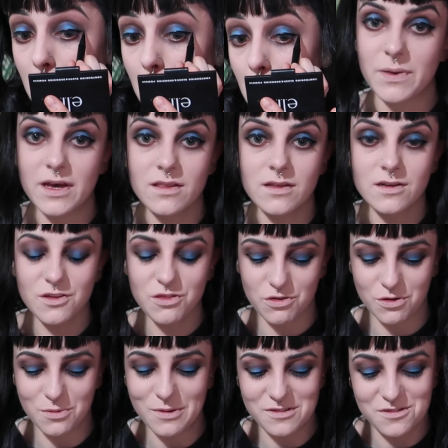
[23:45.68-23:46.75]
Better than I thought
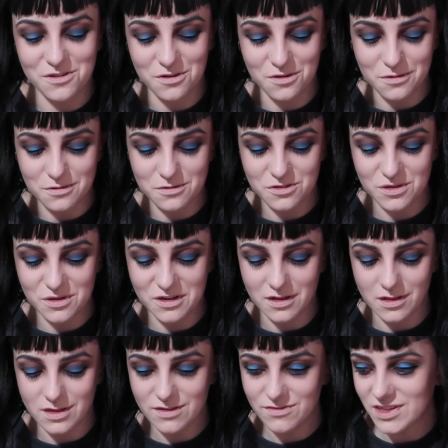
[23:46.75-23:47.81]
it was gonna go, so I'm gonna
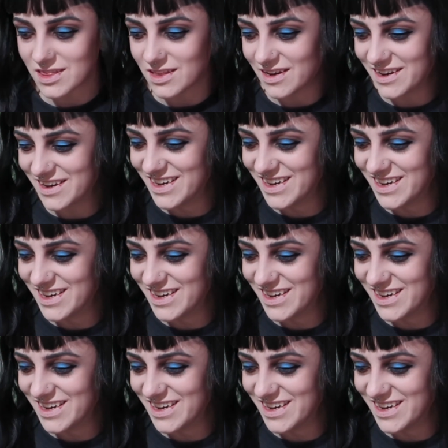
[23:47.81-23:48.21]
leave it there.